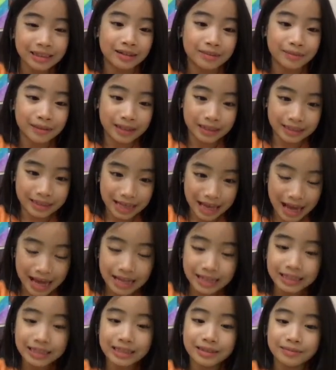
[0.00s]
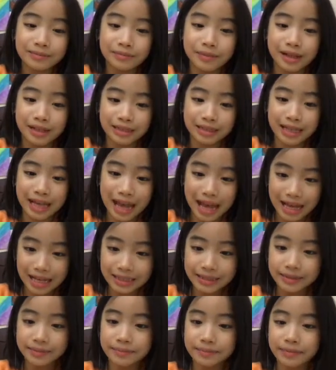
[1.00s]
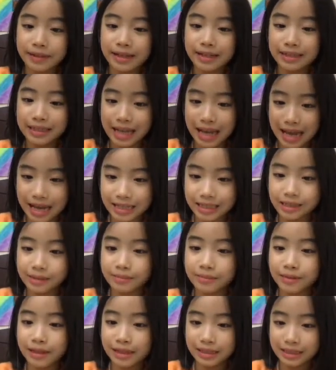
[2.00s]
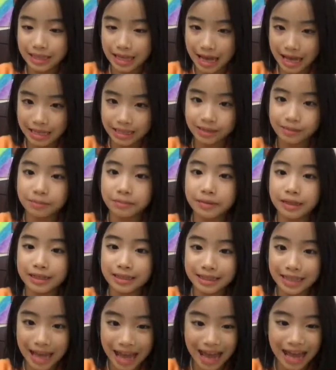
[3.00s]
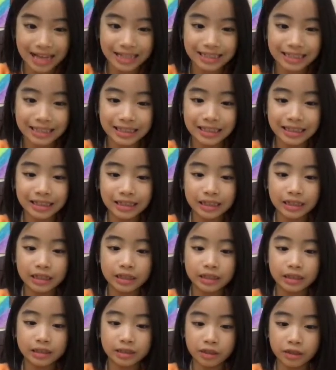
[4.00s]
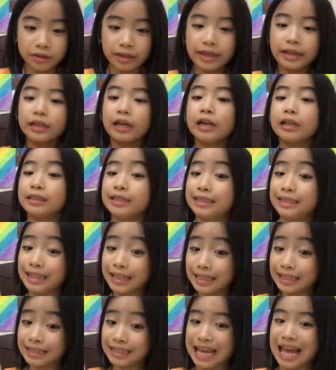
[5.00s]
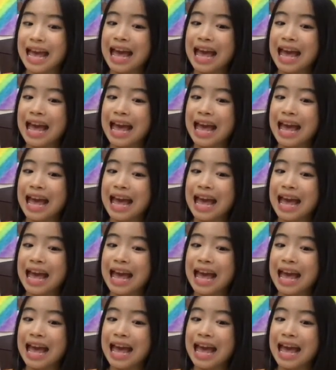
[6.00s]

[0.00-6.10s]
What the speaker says: plus S plus S plus S plus S plus S. So there are six